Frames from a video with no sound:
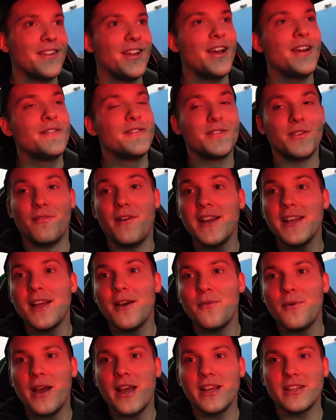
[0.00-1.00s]
Life. So right
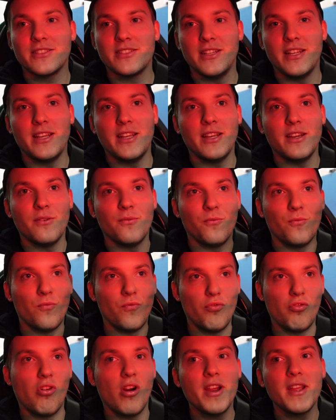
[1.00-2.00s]
now we're actually
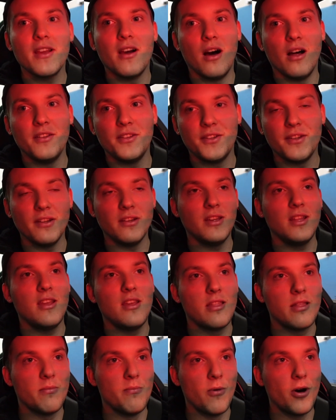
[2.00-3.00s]
right
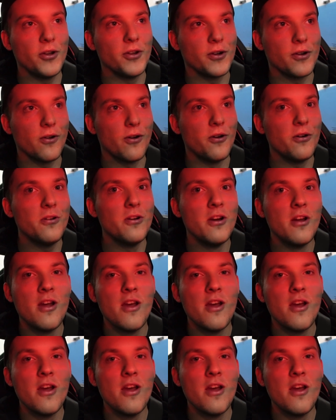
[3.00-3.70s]
underneath Monaco,